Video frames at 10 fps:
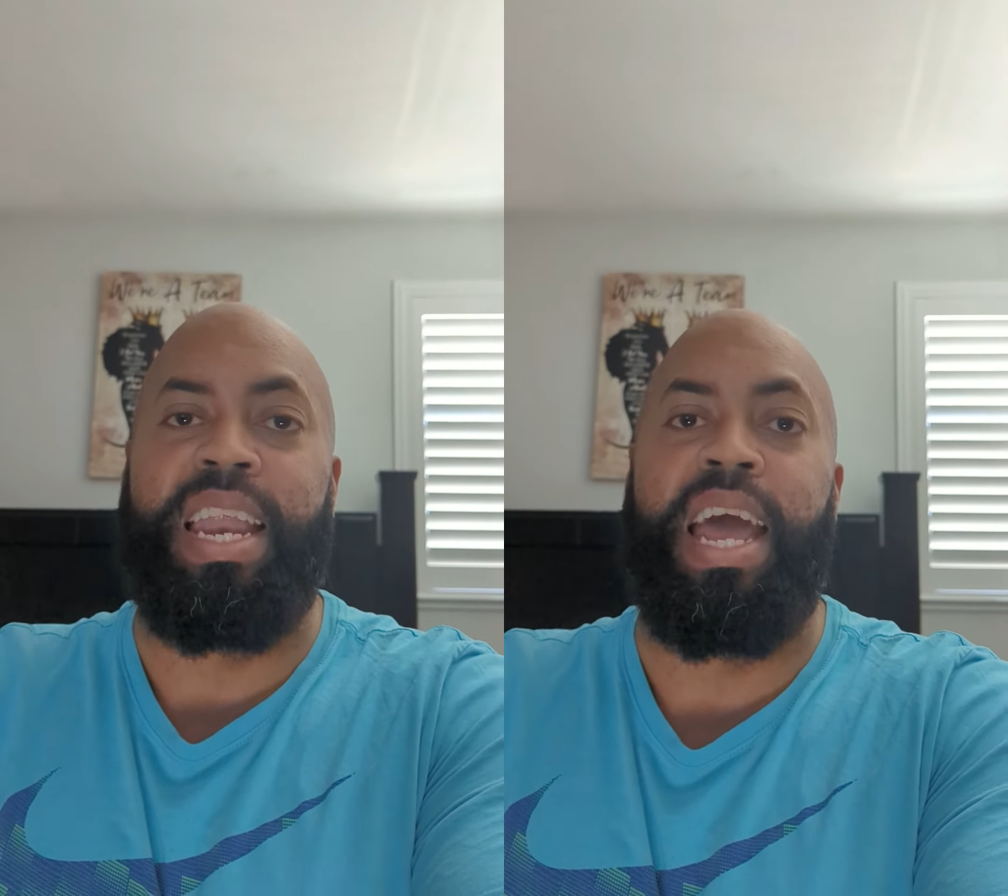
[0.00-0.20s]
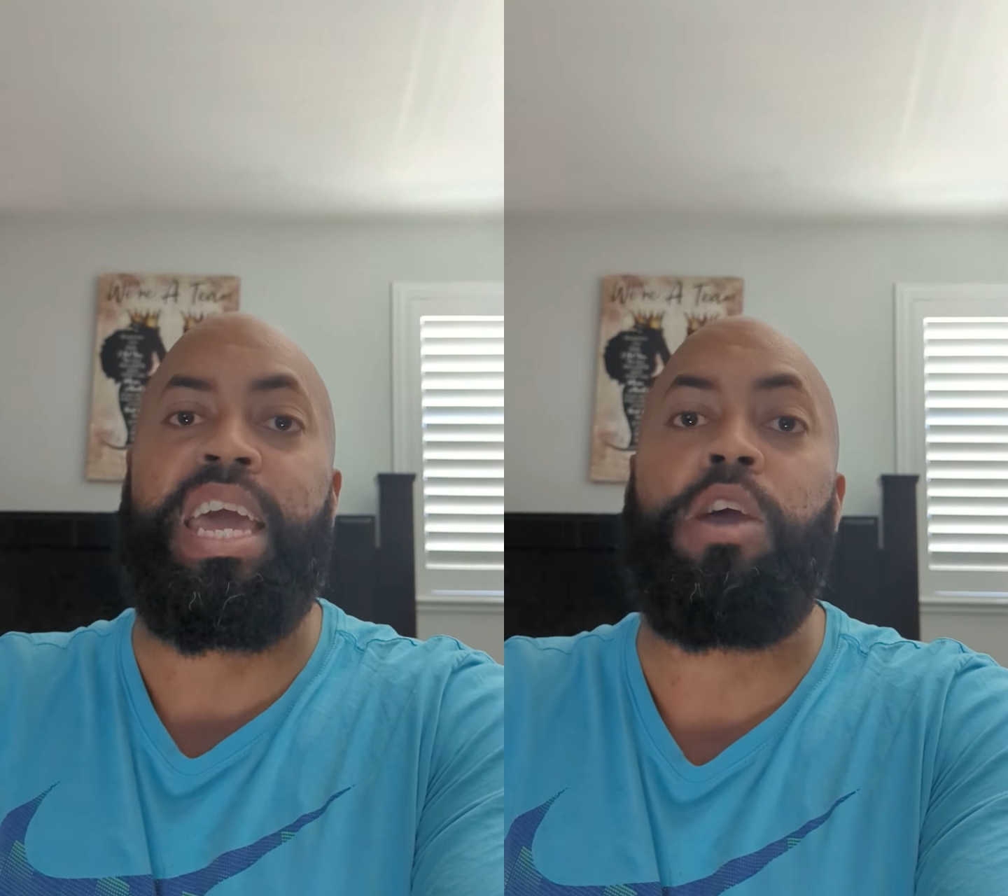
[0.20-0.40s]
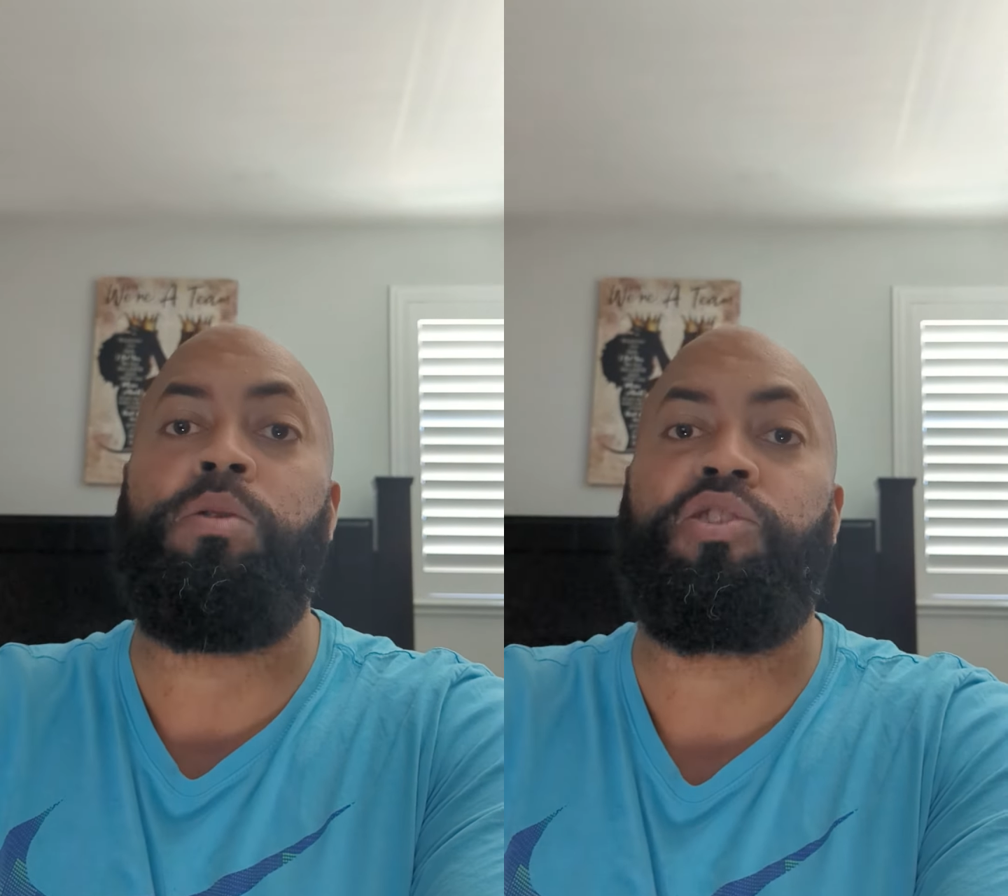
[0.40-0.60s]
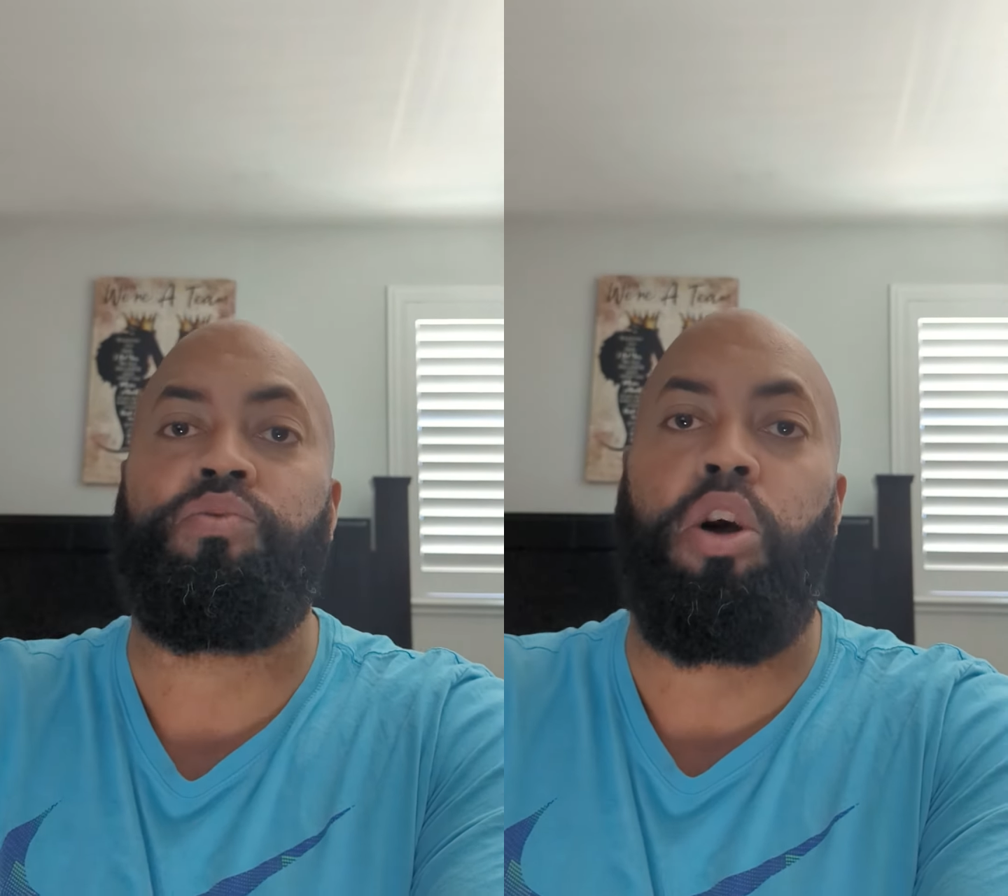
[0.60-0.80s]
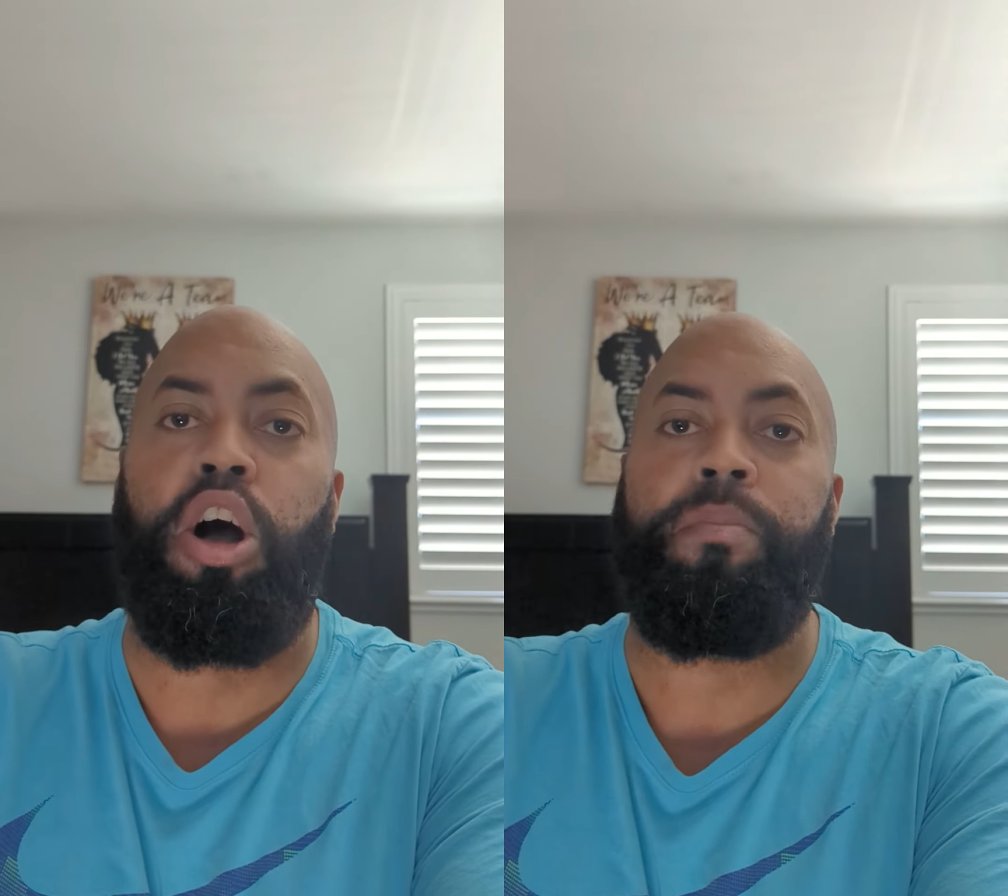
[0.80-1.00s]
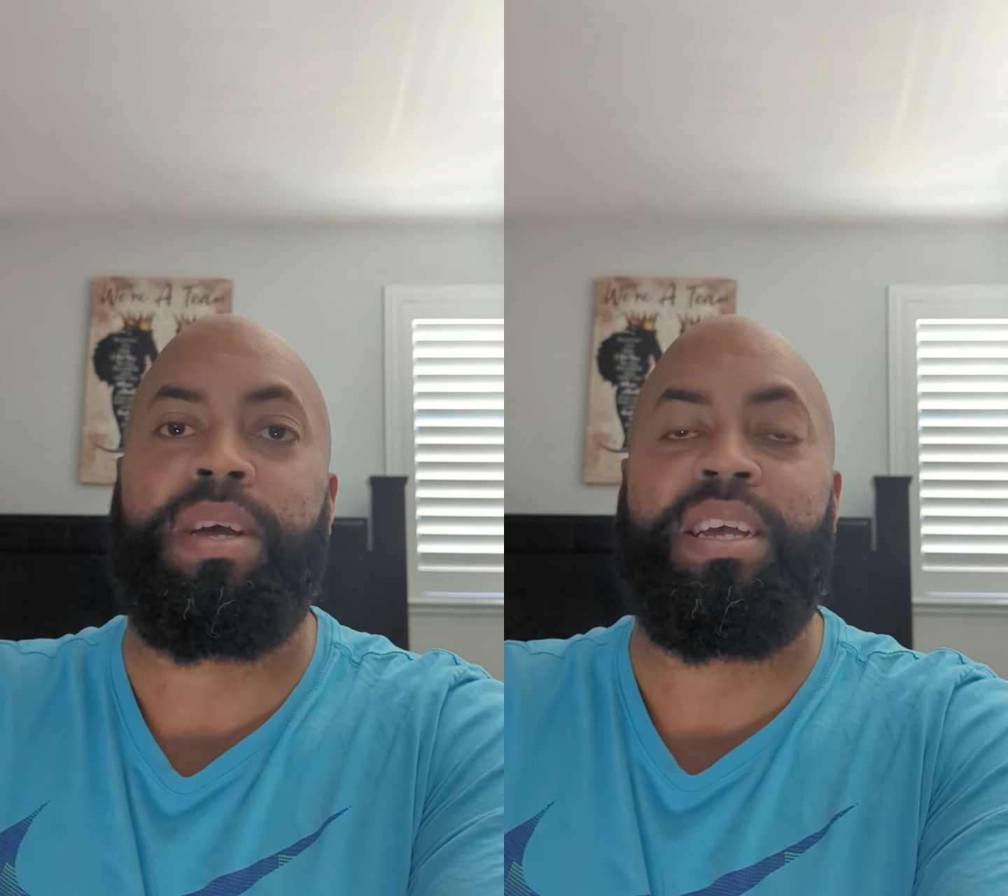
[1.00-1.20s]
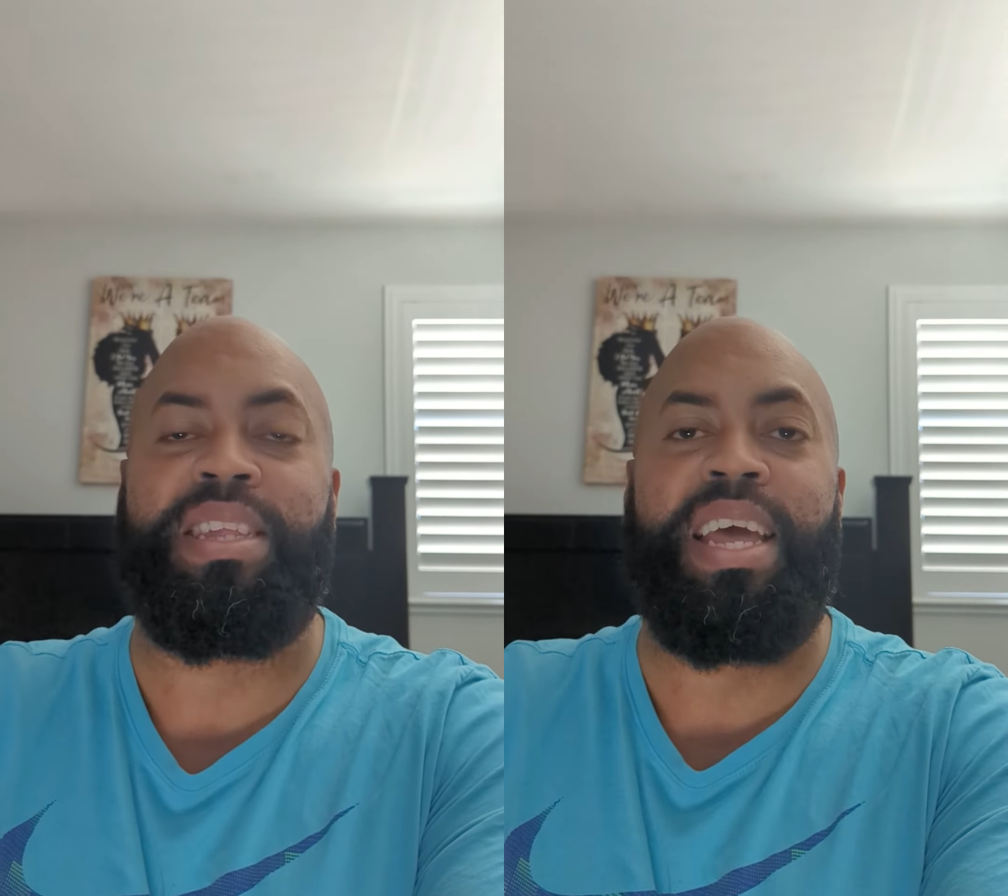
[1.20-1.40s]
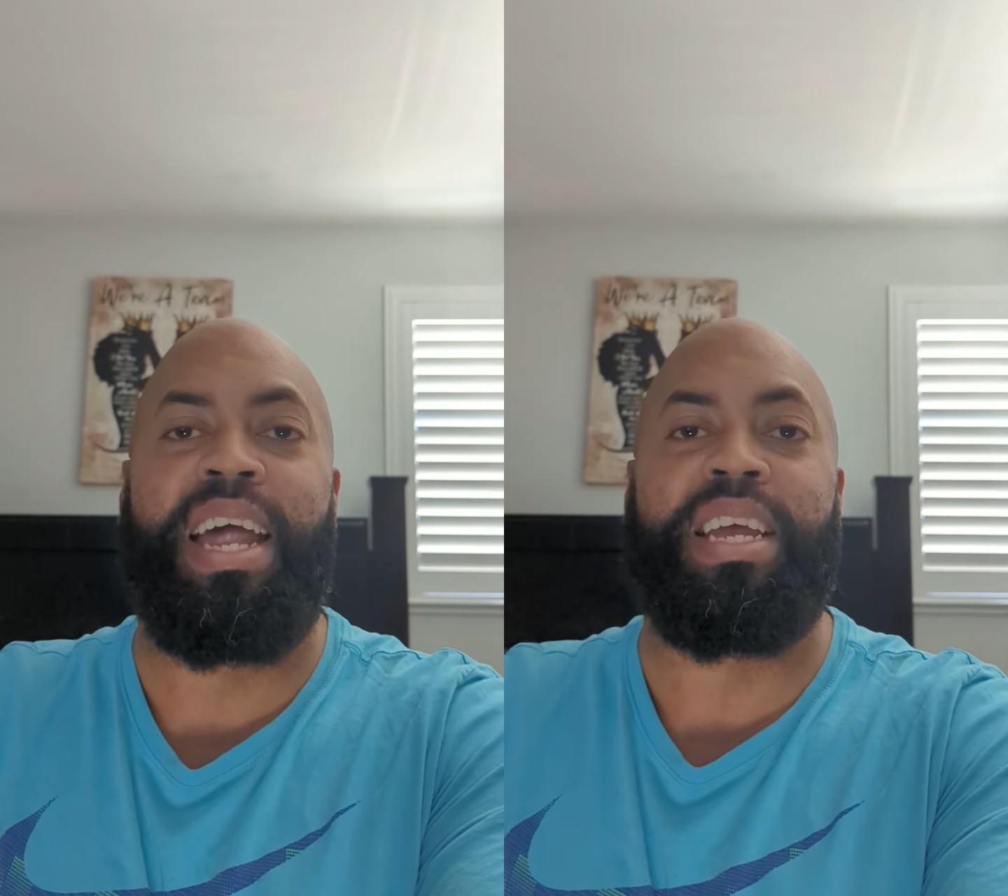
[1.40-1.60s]
that he was wrong because
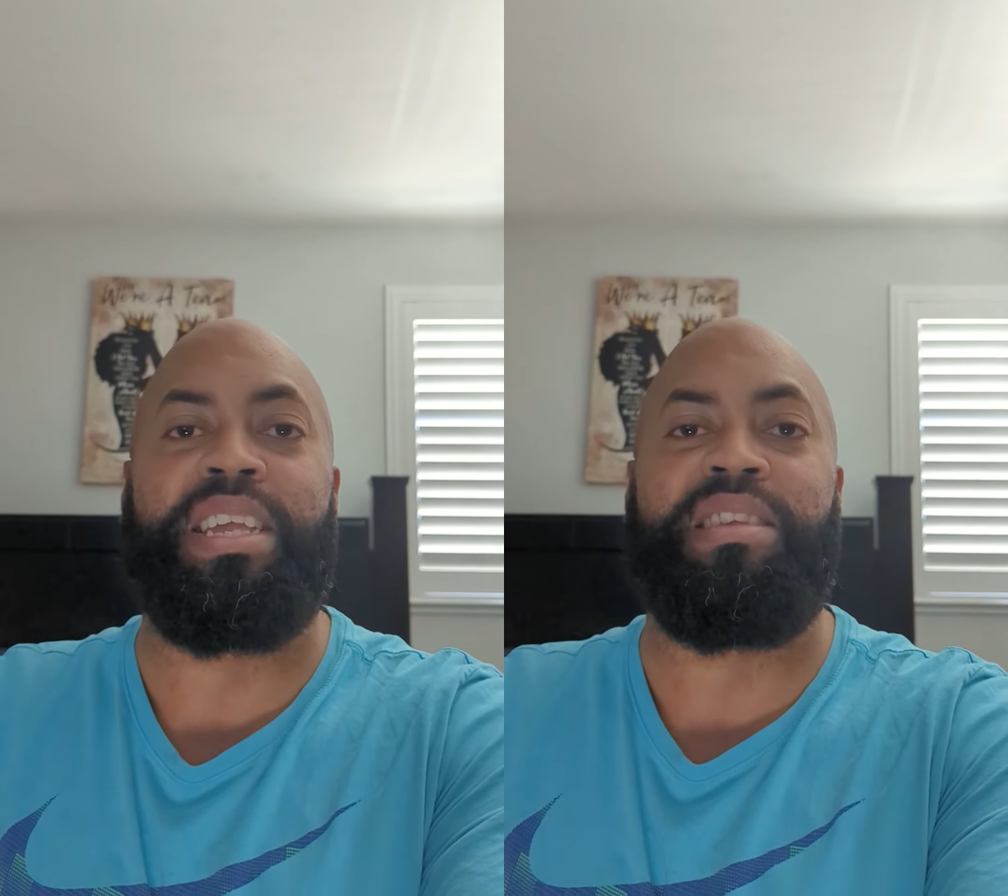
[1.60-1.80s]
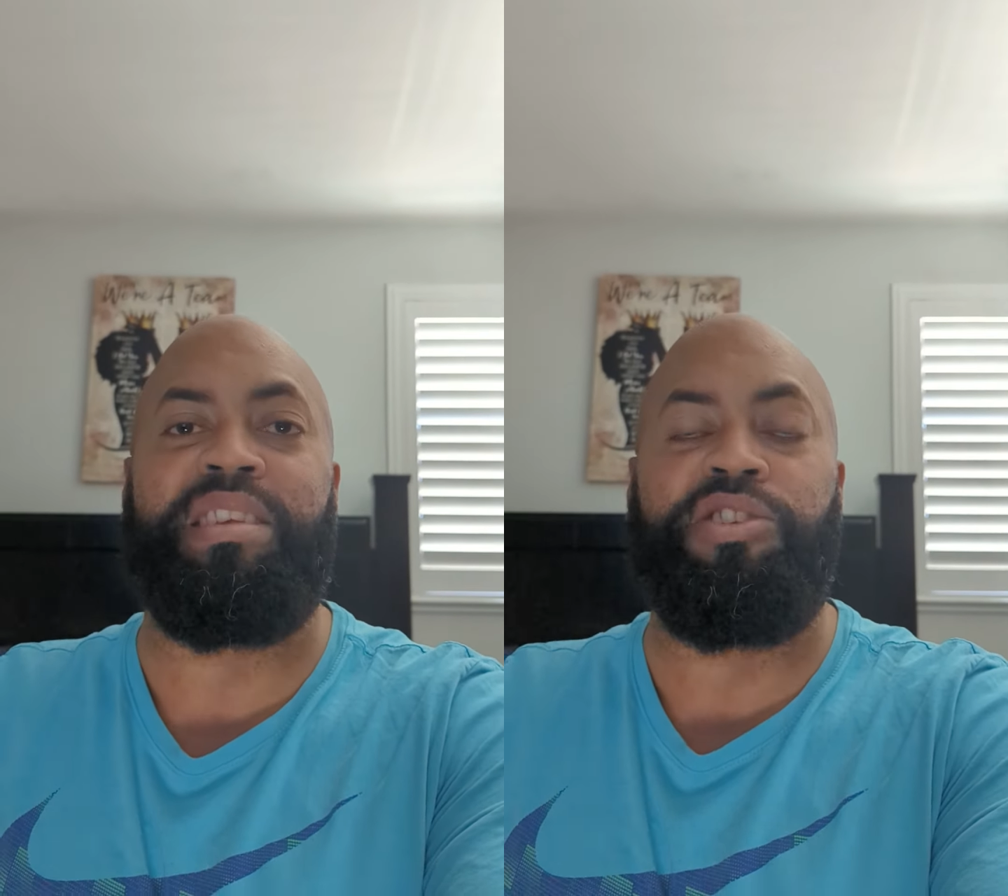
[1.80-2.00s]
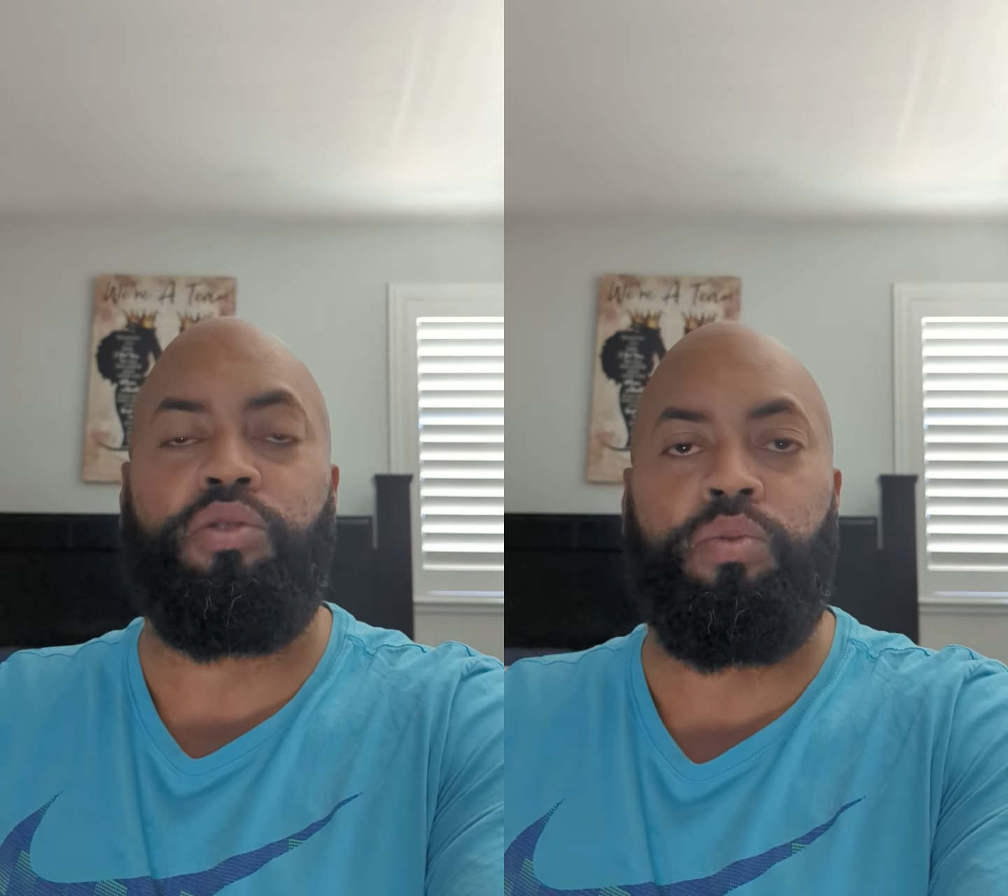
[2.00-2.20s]
they had a consensual